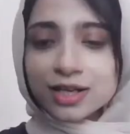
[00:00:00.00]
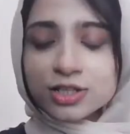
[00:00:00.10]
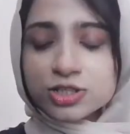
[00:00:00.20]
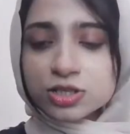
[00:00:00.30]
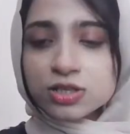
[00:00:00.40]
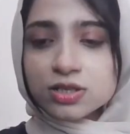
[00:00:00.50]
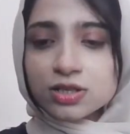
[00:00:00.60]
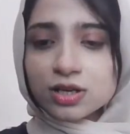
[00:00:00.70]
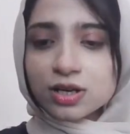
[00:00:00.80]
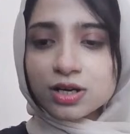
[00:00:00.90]
it
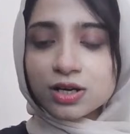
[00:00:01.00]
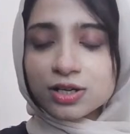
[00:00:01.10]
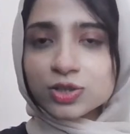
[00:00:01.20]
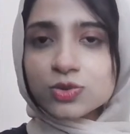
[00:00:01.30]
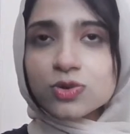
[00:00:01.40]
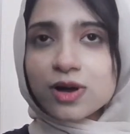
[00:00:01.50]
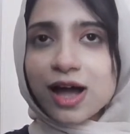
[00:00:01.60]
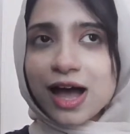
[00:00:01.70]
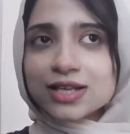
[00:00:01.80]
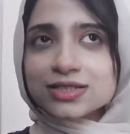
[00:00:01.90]
should uh, do
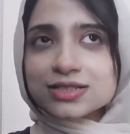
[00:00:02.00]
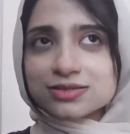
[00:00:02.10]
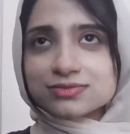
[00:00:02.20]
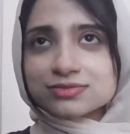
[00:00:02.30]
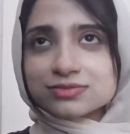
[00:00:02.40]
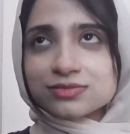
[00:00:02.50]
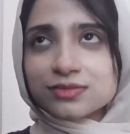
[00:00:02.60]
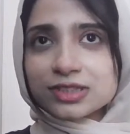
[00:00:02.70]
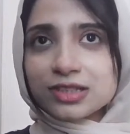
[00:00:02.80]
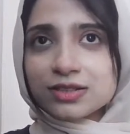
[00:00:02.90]
as
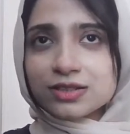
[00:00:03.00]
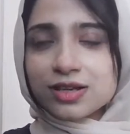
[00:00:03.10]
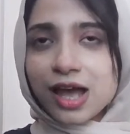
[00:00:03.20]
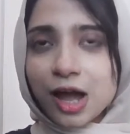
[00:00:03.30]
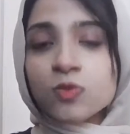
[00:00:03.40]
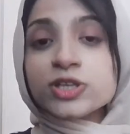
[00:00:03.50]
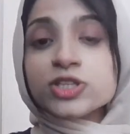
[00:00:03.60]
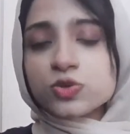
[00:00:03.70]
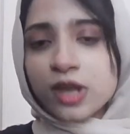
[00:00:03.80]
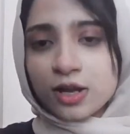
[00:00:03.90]
how
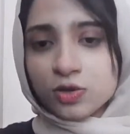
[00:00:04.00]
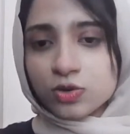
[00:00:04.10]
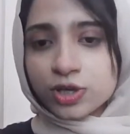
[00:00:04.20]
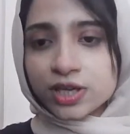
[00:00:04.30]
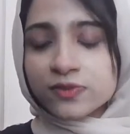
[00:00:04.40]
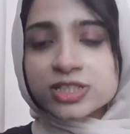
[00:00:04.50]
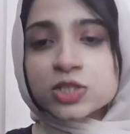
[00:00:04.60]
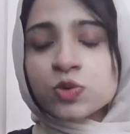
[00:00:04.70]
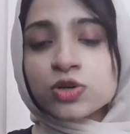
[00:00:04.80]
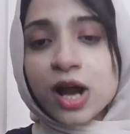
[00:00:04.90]
much you can do. Okay, we
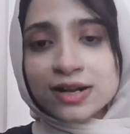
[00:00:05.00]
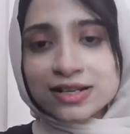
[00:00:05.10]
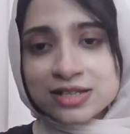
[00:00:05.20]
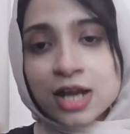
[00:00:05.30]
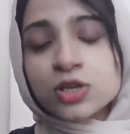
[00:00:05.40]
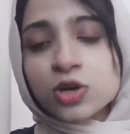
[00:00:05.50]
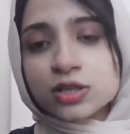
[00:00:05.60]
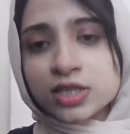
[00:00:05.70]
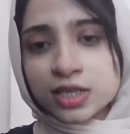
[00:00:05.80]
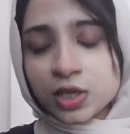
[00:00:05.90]
just want to understand your
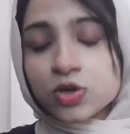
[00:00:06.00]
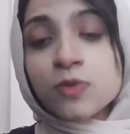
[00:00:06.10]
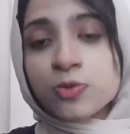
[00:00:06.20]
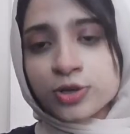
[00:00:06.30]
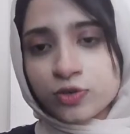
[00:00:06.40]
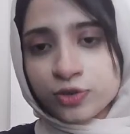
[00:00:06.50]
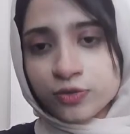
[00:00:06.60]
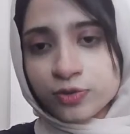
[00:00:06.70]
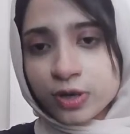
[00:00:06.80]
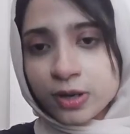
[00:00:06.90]
thinking, your point of view. Okay.